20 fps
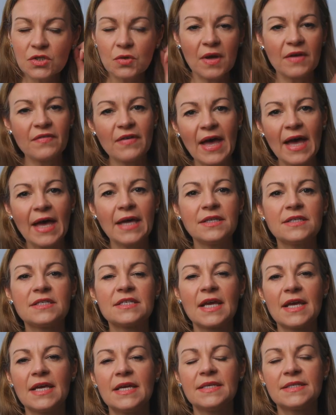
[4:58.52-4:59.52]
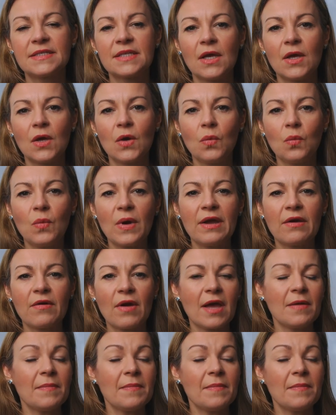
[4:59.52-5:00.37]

So I've had days where